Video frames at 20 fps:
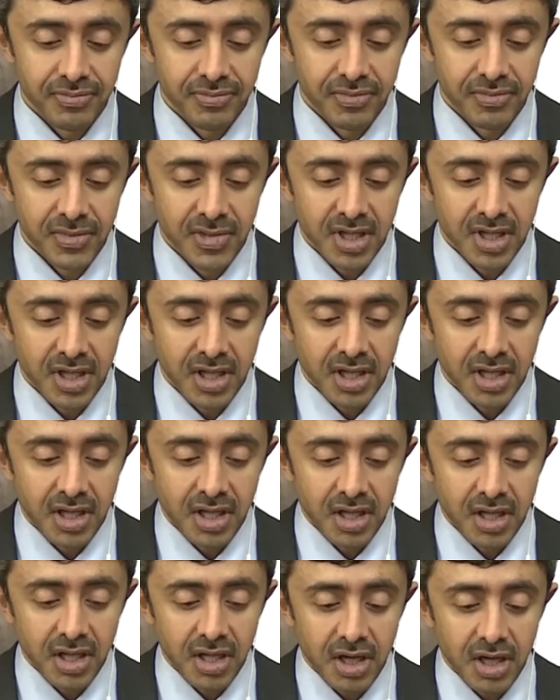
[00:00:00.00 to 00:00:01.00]
we will try
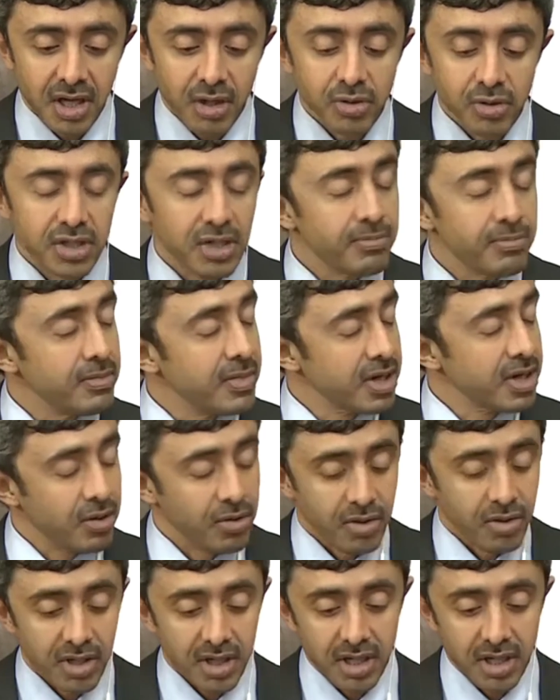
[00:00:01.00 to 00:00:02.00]
to achieve
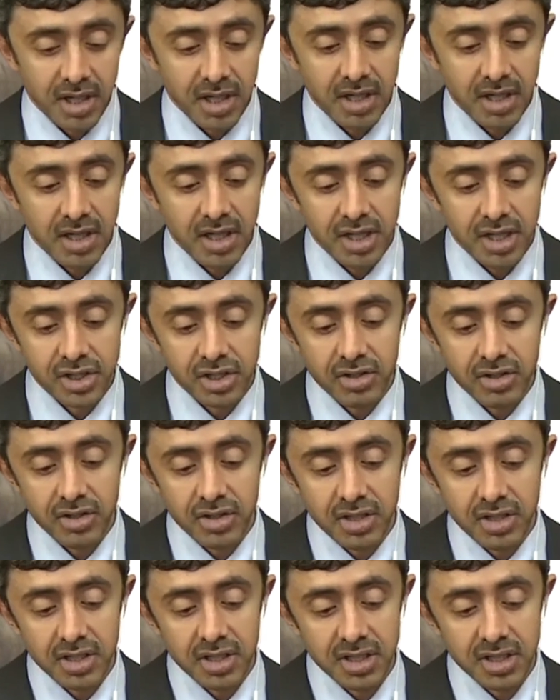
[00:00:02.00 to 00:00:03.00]
stability in our
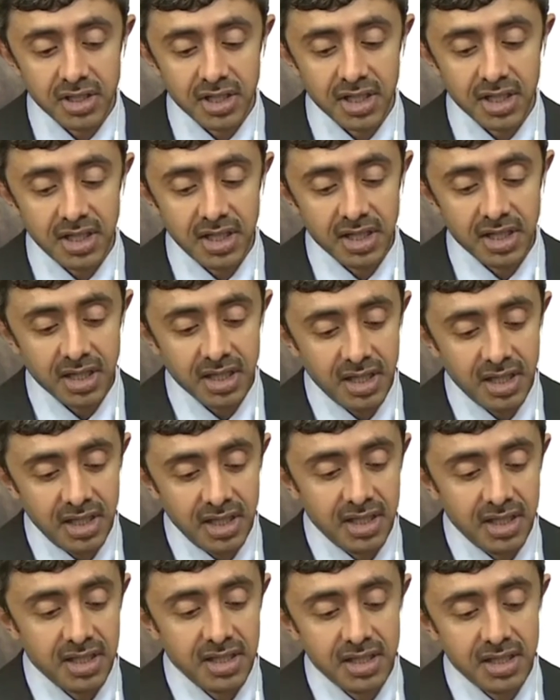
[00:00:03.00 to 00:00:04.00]
region and other
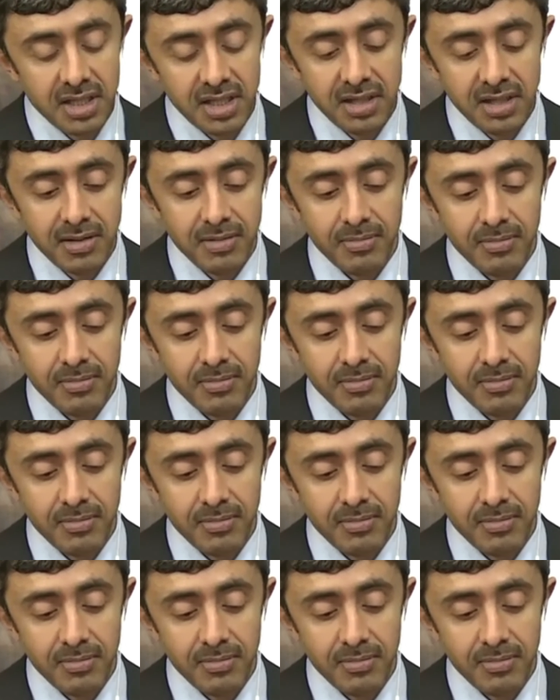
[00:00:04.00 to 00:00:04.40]
regions of the world.